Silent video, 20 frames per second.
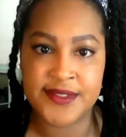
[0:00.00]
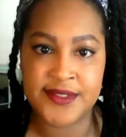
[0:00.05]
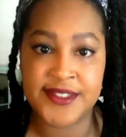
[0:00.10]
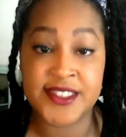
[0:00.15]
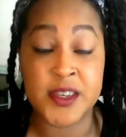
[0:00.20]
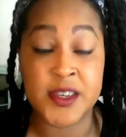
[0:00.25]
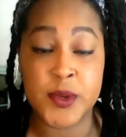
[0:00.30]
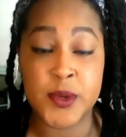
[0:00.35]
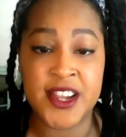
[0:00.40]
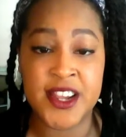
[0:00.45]

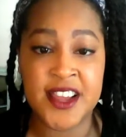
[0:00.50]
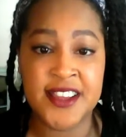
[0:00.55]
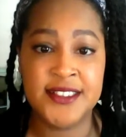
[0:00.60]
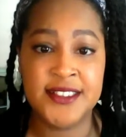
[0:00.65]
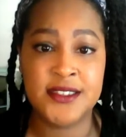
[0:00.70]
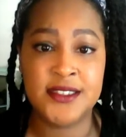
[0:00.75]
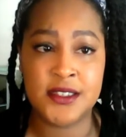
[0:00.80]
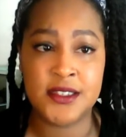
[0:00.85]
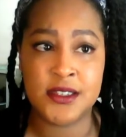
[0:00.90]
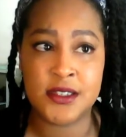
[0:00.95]
See, when
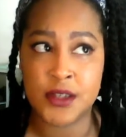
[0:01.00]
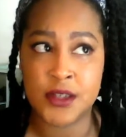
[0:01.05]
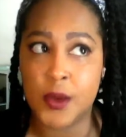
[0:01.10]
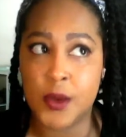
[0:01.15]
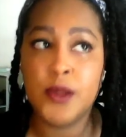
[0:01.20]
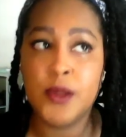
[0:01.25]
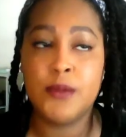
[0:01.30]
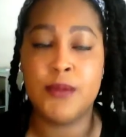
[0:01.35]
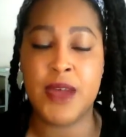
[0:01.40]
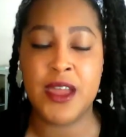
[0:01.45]
I
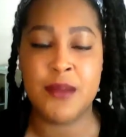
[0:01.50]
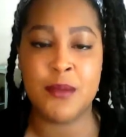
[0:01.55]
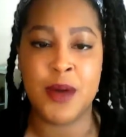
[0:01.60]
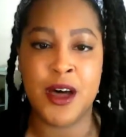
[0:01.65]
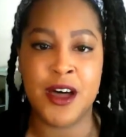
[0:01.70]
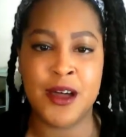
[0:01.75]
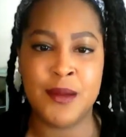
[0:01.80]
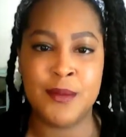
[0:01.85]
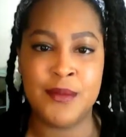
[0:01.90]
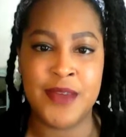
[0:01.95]
told my
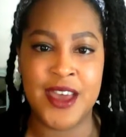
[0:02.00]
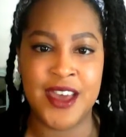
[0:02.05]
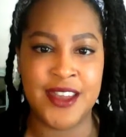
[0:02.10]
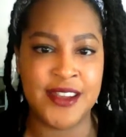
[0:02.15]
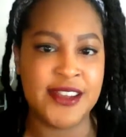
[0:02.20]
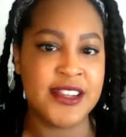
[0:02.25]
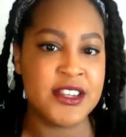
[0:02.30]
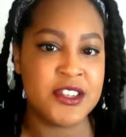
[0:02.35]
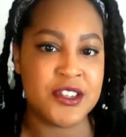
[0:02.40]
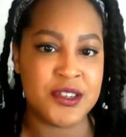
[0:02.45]
mom
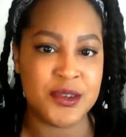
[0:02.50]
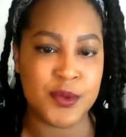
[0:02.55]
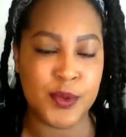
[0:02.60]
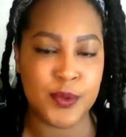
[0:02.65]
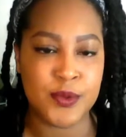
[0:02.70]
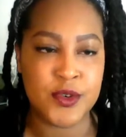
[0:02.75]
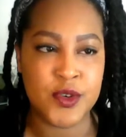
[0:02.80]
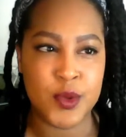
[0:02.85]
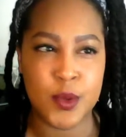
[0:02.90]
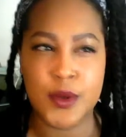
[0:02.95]
at age
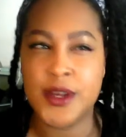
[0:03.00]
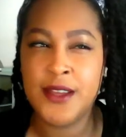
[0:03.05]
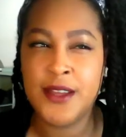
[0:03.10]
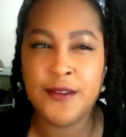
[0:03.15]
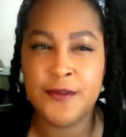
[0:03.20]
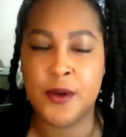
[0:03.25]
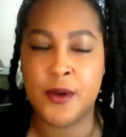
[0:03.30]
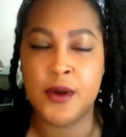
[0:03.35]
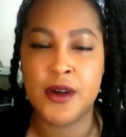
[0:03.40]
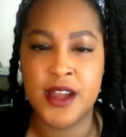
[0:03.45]

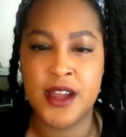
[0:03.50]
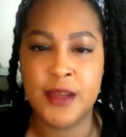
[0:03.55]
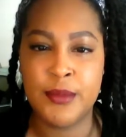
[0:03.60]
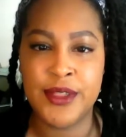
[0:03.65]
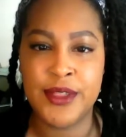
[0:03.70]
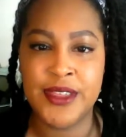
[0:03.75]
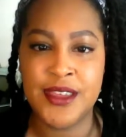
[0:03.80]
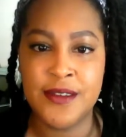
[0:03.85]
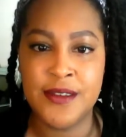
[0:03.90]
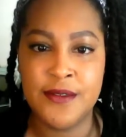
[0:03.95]
24, I
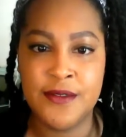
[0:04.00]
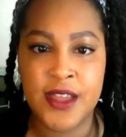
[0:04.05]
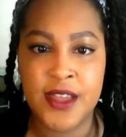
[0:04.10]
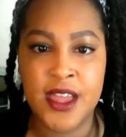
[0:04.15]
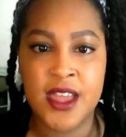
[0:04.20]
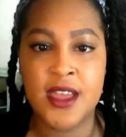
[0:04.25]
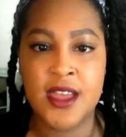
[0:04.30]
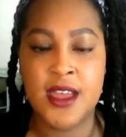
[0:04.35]
believe,